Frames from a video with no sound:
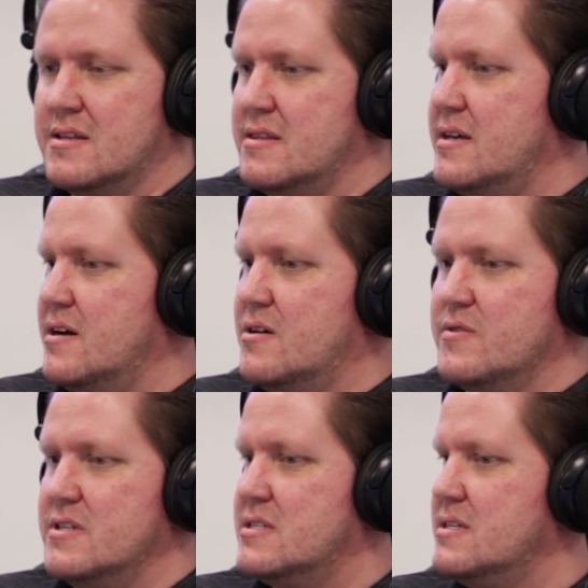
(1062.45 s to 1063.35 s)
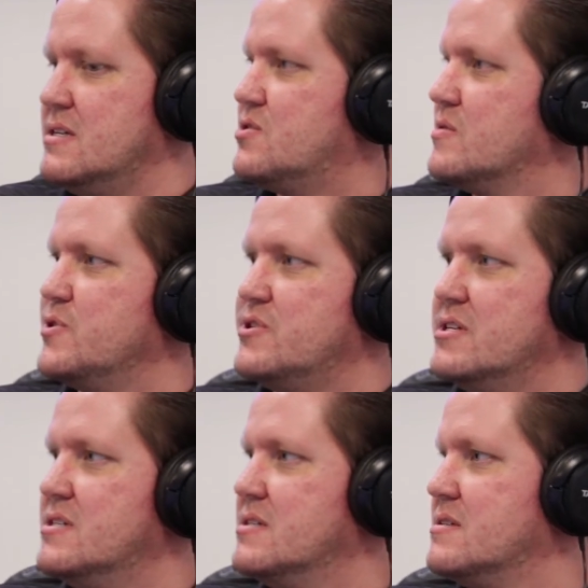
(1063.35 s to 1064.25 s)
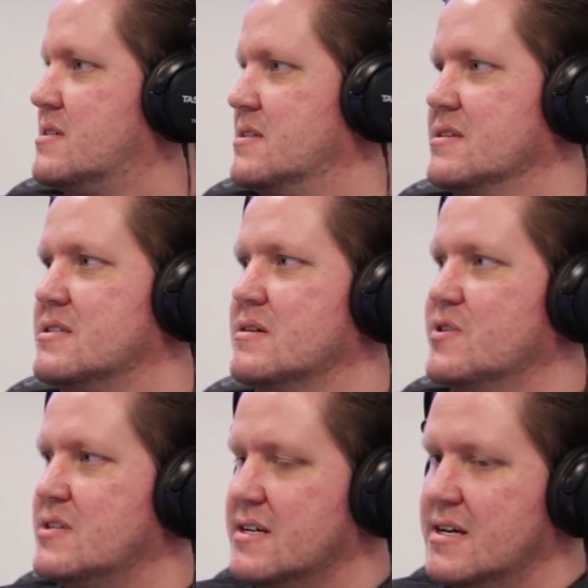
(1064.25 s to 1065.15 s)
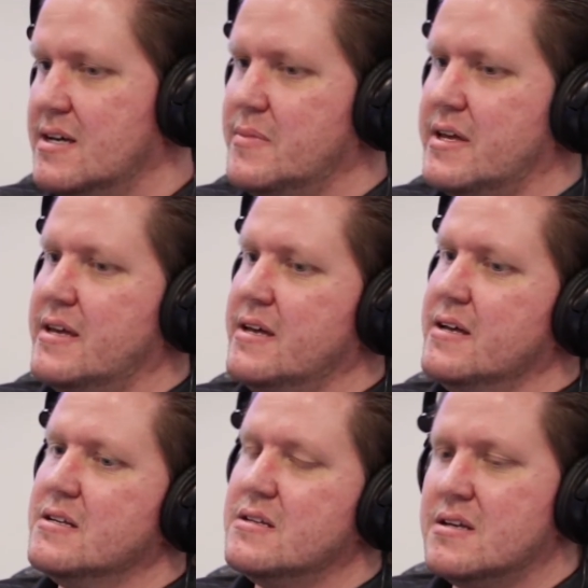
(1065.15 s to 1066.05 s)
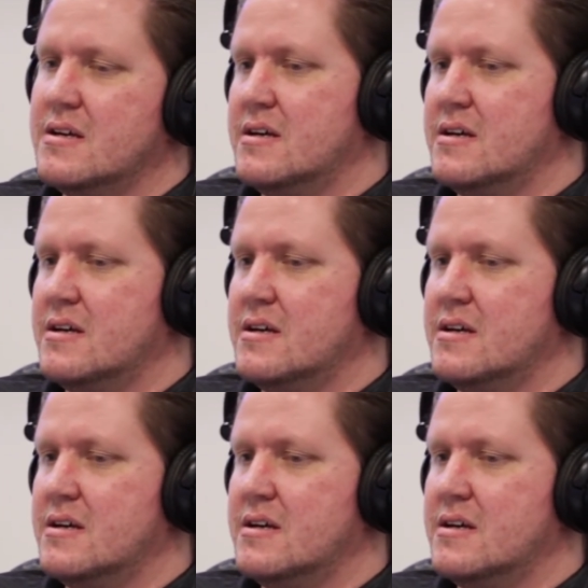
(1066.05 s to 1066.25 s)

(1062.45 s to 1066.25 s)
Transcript: they always see triple digits in the summertime and